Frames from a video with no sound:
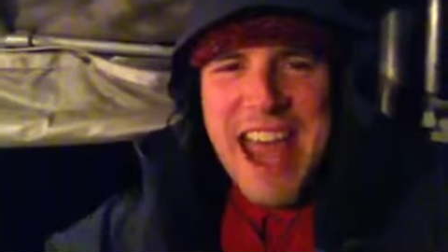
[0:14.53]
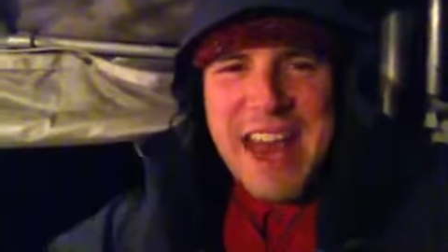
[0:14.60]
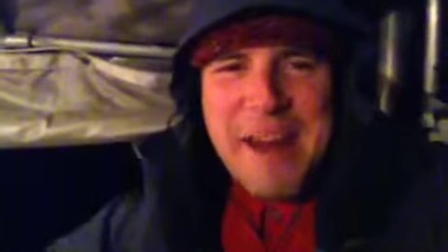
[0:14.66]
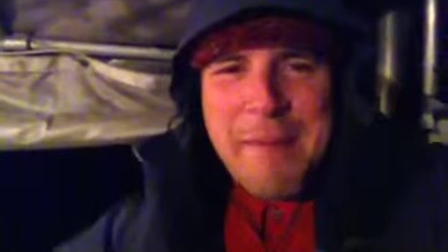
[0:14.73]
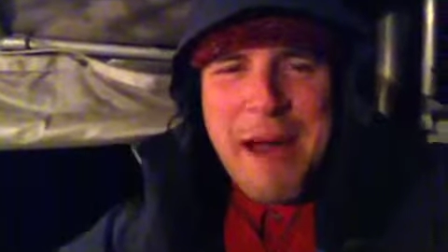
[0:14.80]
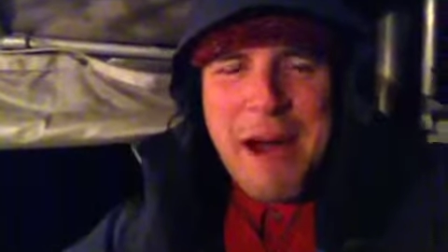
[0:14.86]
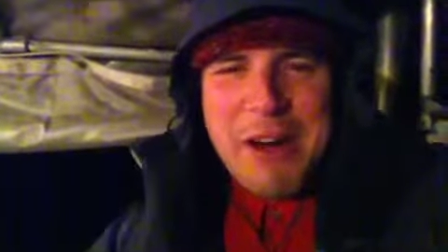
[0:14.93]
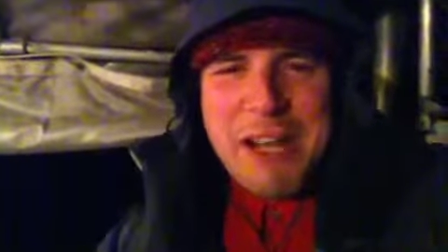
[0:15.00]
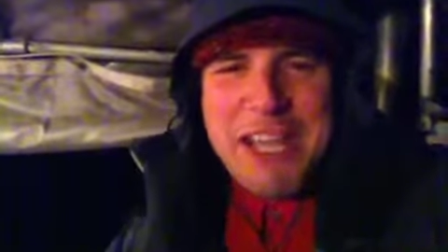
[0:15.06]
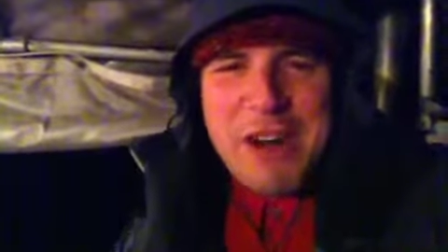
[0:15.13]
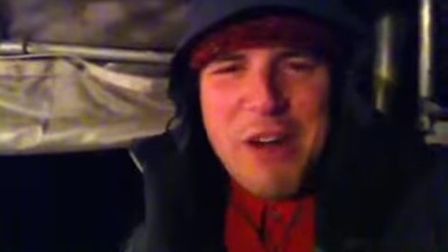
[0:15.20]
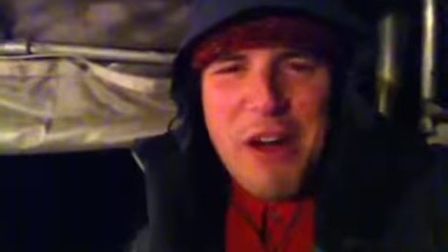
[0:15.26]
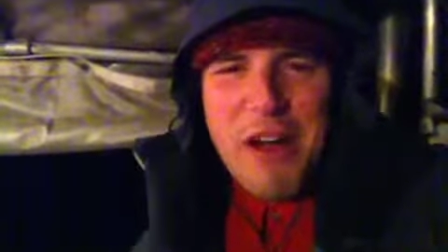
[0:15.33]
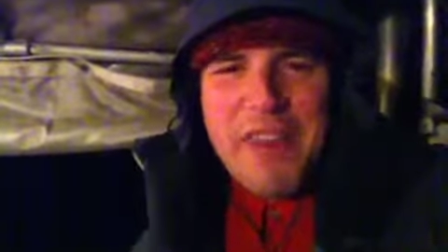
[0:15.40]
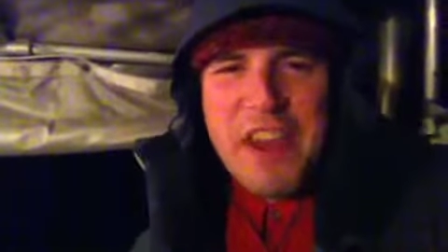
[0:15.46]
and I'm out
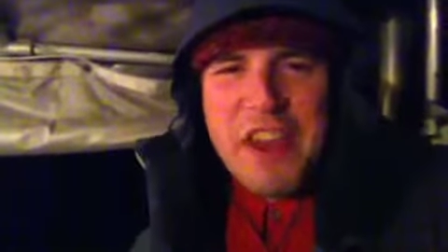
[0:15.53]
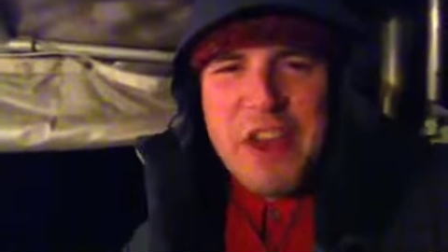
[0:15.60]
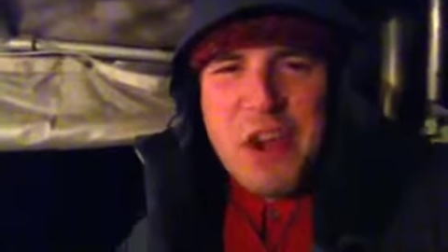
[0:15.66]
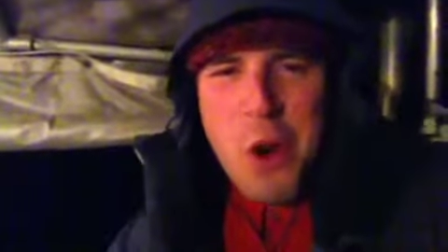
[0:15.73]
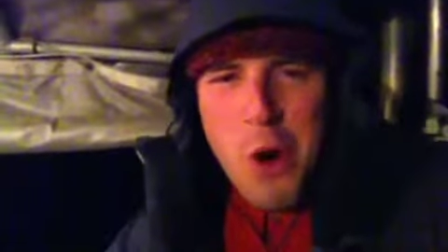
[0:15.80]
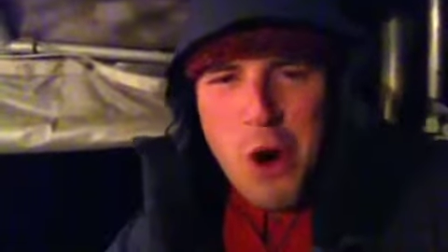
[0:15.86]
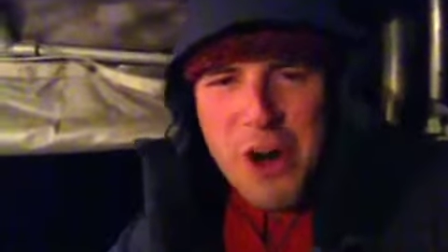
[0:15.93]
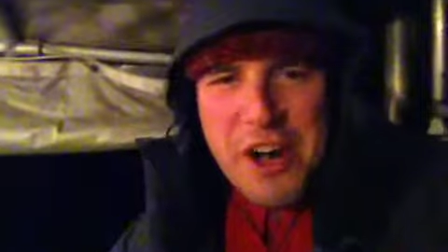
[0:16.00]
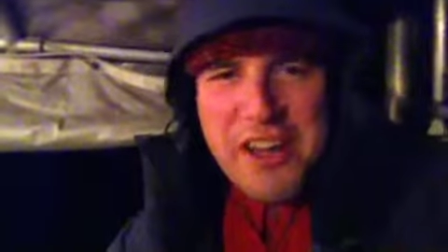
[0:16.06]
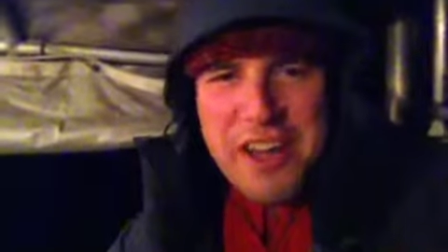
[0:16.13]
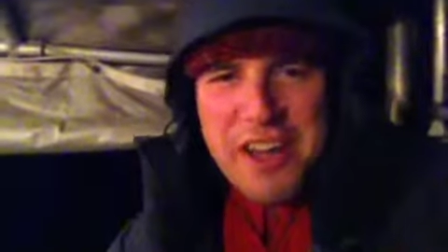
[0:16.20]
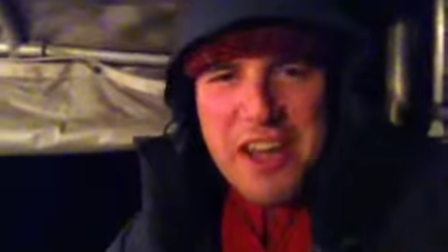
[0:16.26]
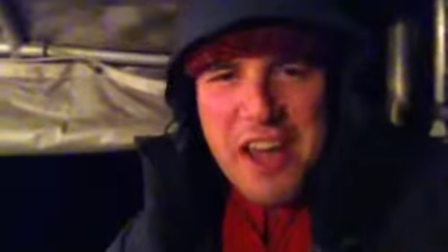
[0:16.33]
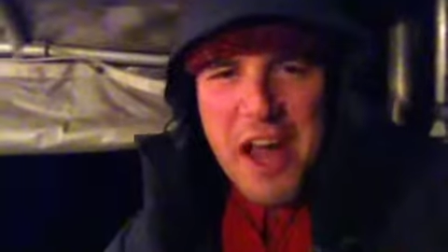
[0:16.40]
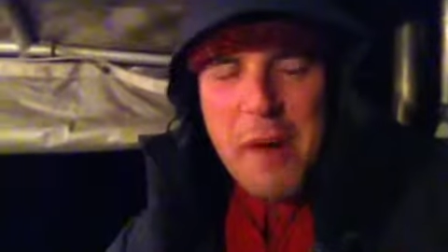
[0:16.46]
here on the Nord,
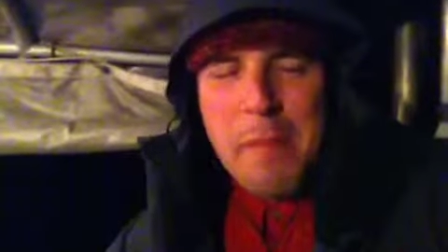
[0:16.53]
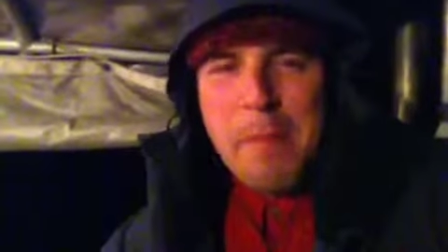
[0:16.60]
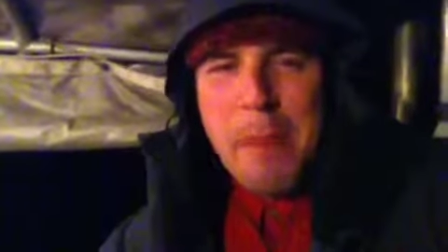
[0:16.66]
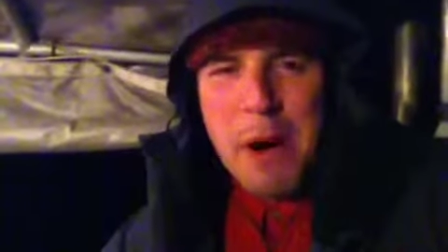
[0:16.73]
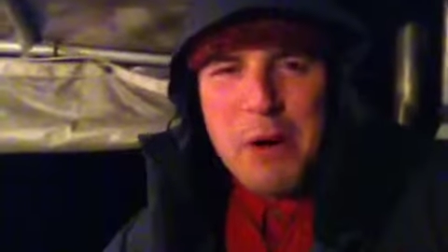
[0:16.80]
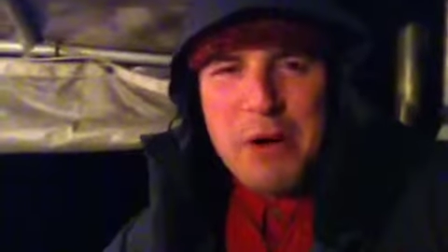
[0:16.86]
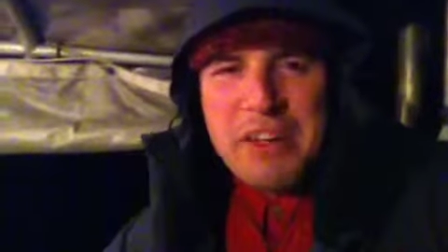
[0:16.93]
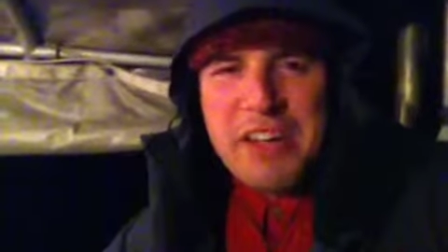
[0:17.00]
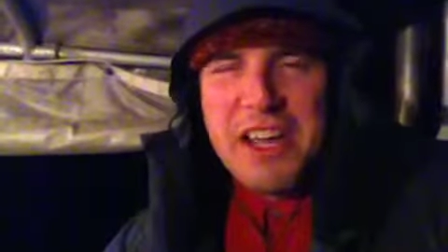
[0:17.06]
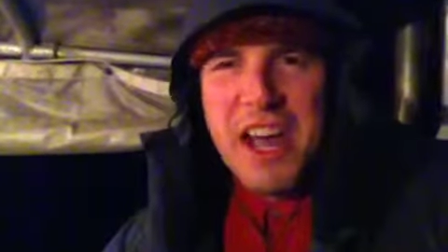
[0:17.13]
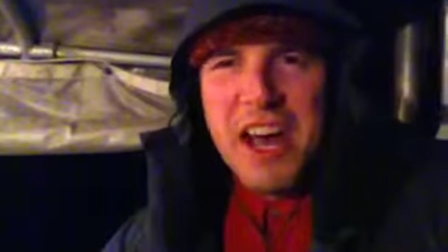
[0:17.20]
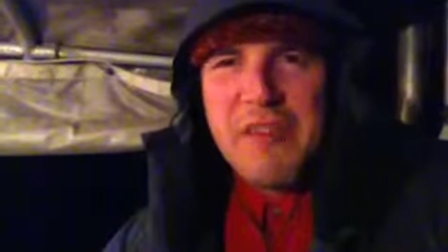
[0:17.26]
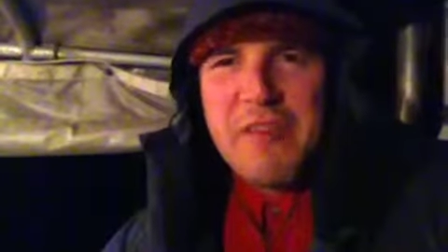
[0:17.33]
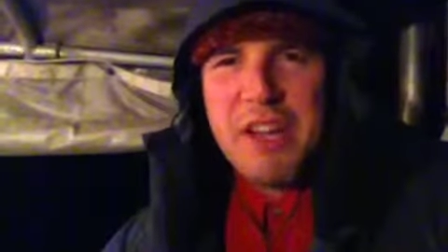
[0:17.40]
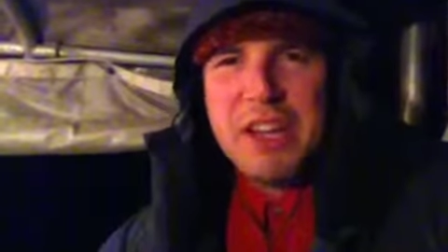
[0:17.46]
a boat
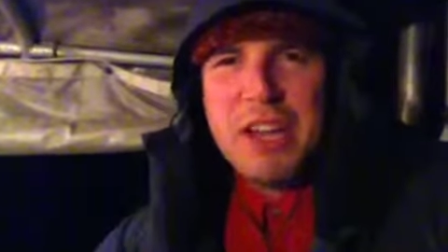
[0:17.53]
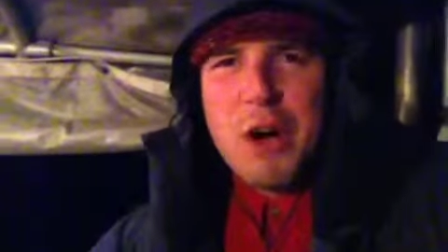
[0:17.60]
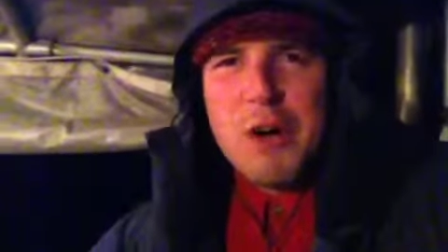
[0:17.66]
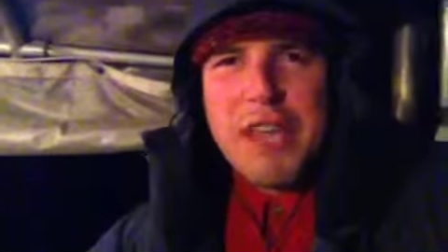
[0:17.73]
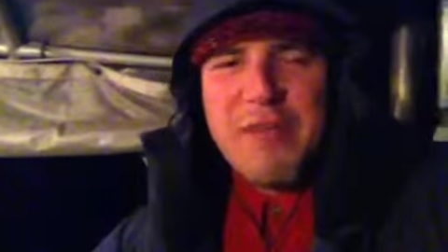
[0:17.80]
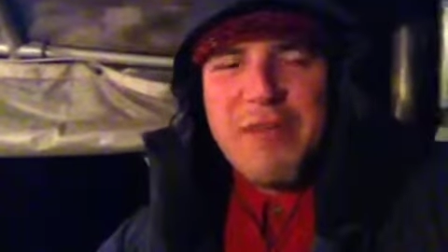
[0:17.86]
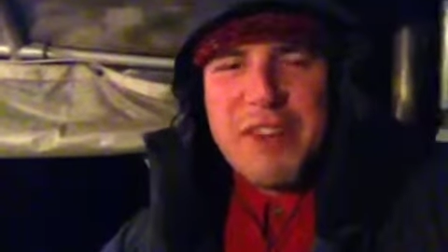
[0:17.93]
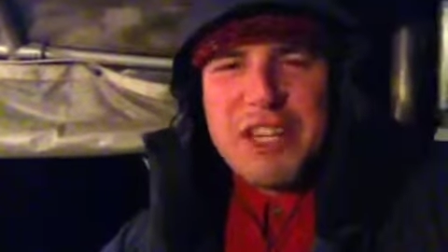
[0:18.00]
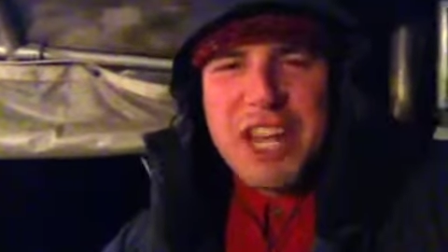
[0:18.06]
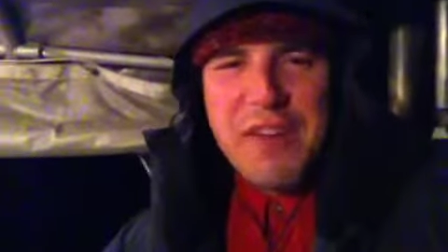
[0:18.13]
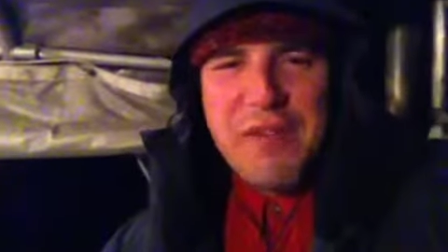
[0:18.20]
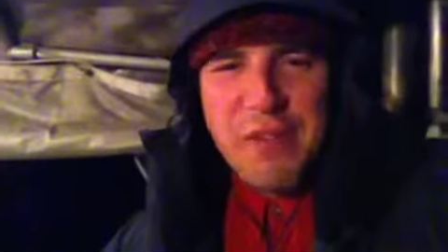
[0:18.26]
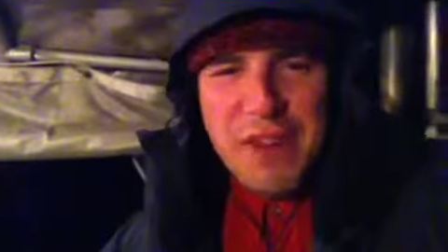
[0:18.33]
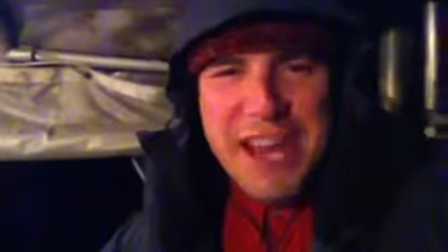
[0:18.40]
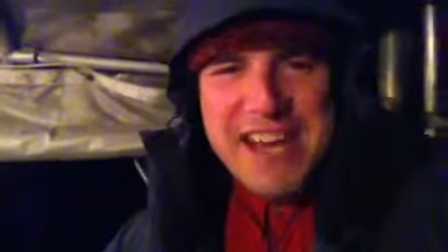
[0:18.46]
of the Loki
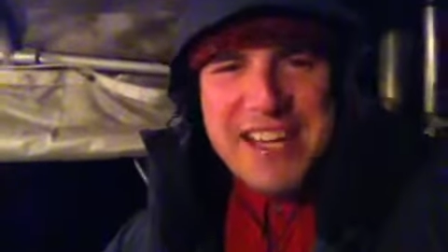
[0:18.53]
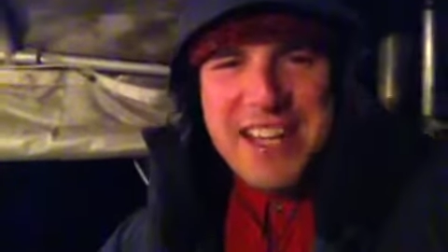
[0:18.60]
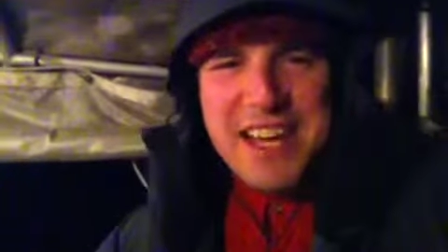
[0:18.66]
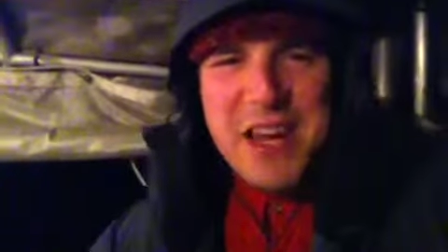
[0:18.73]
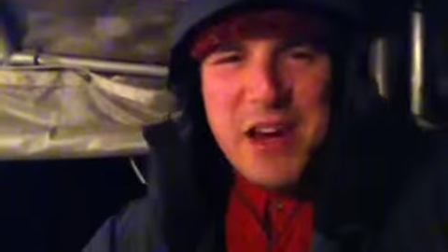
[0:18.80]
fishing fleet